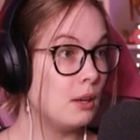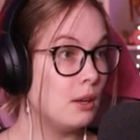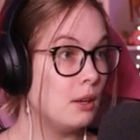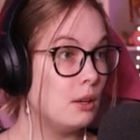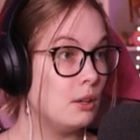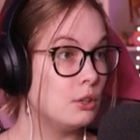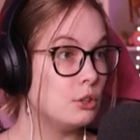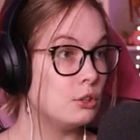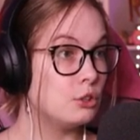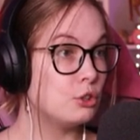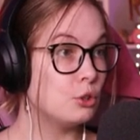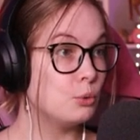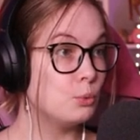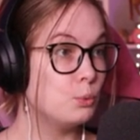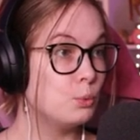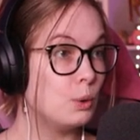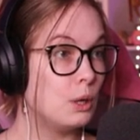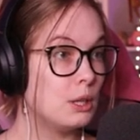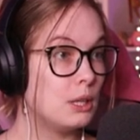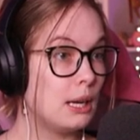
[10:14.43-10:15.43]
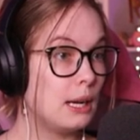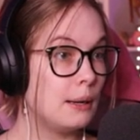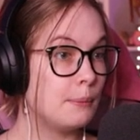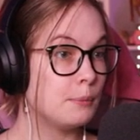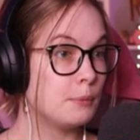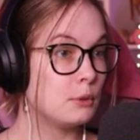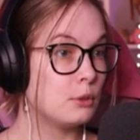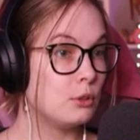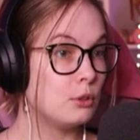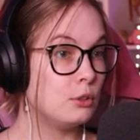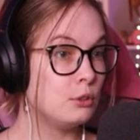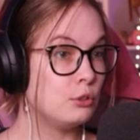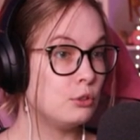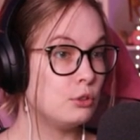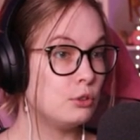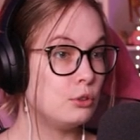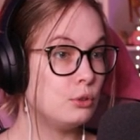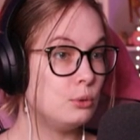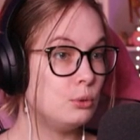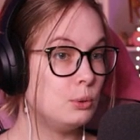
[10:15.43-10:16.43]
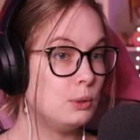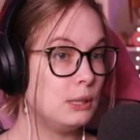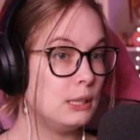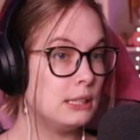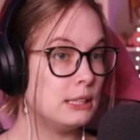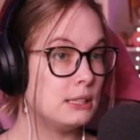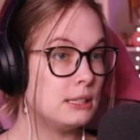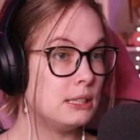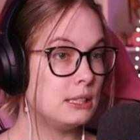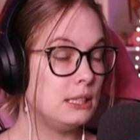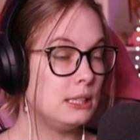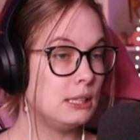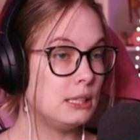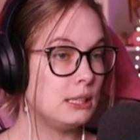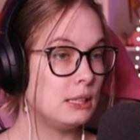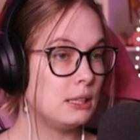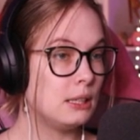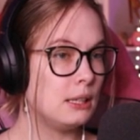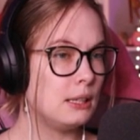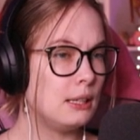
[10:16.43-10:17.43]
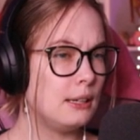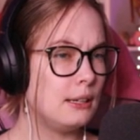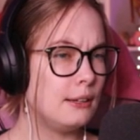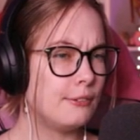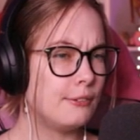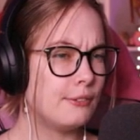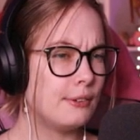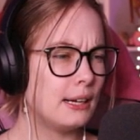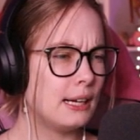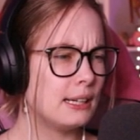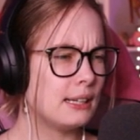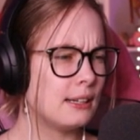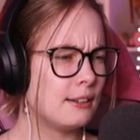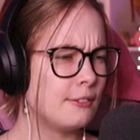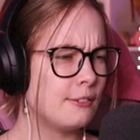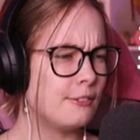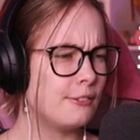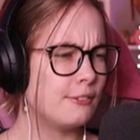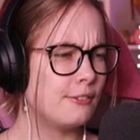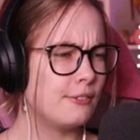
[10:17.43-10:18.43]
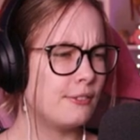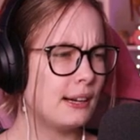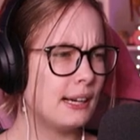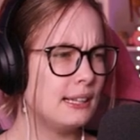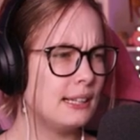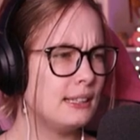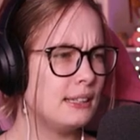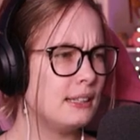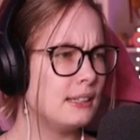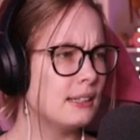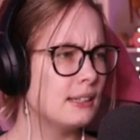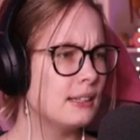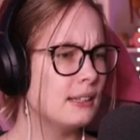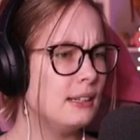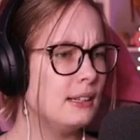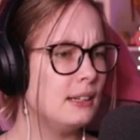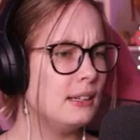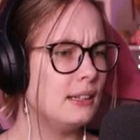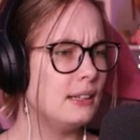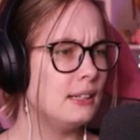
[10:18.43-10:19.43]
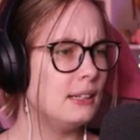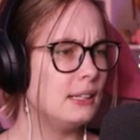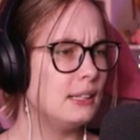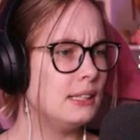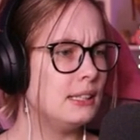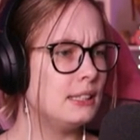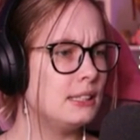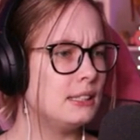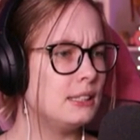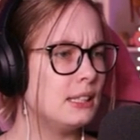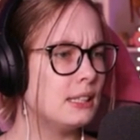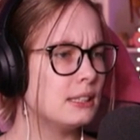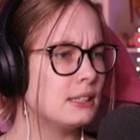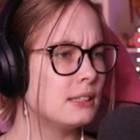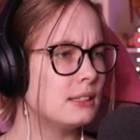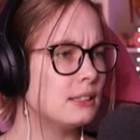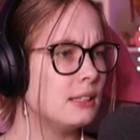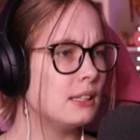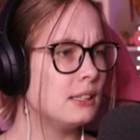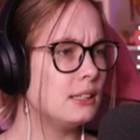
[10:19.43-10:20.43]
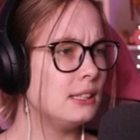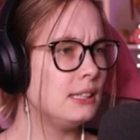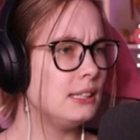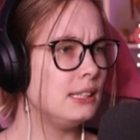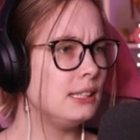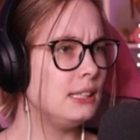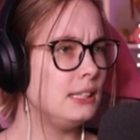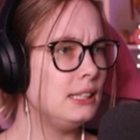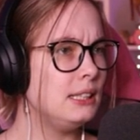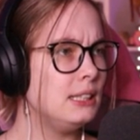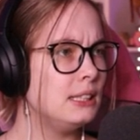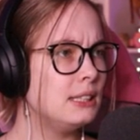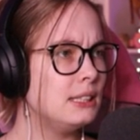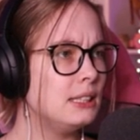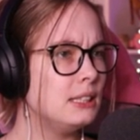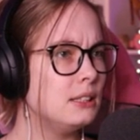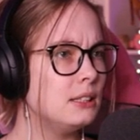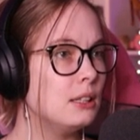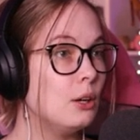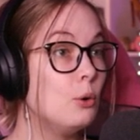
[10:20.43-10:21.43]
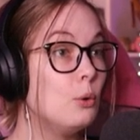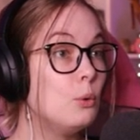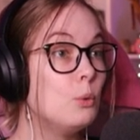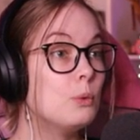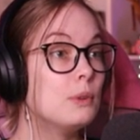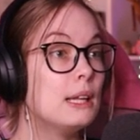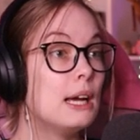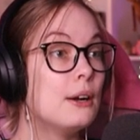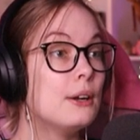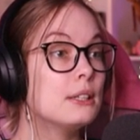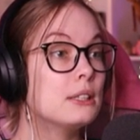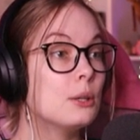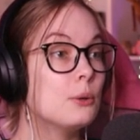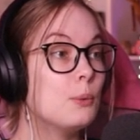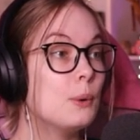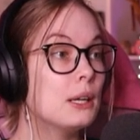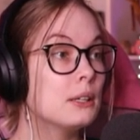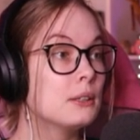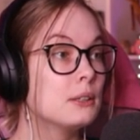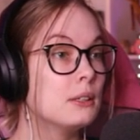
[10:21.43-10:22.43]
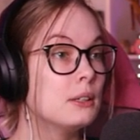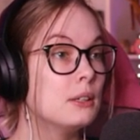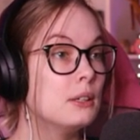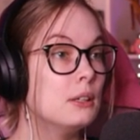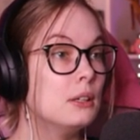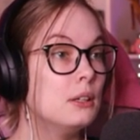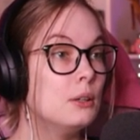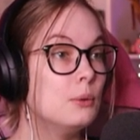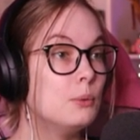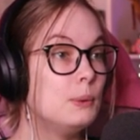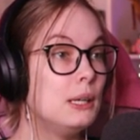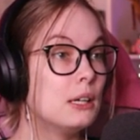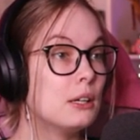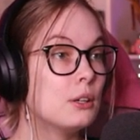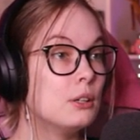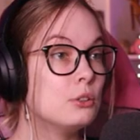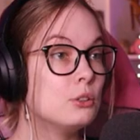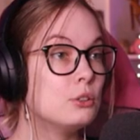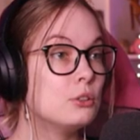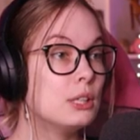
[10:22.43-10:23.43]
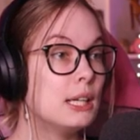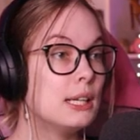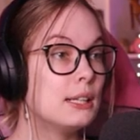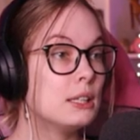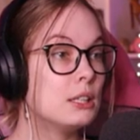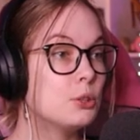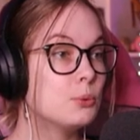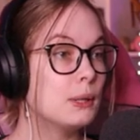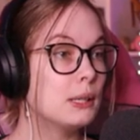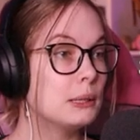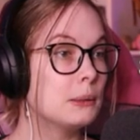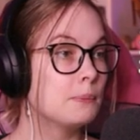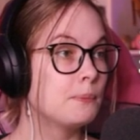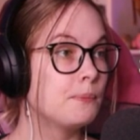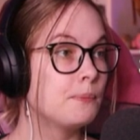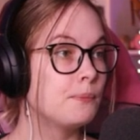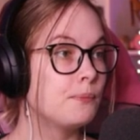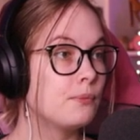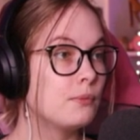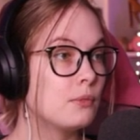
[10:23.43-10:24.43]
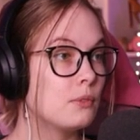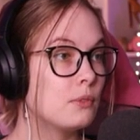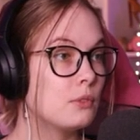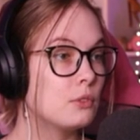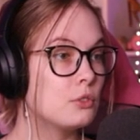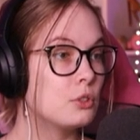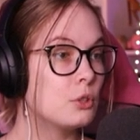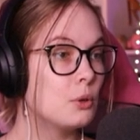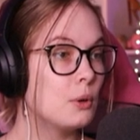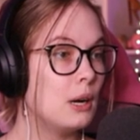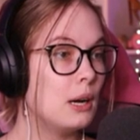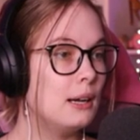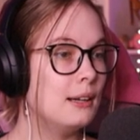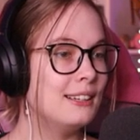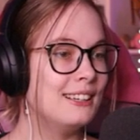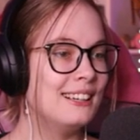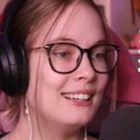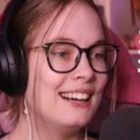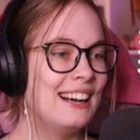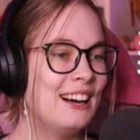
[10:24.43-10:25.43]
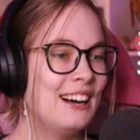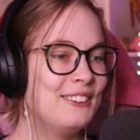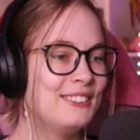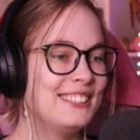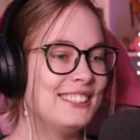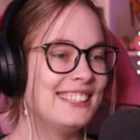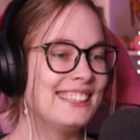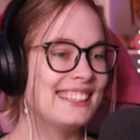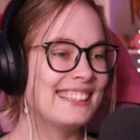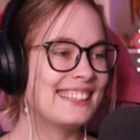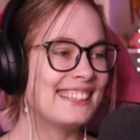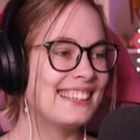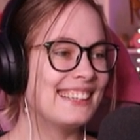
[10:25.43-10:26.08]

So what I'm going to do is seeing if I can find it. It's just not easy. Oh, there is a one! We are going to take this one. So how did I get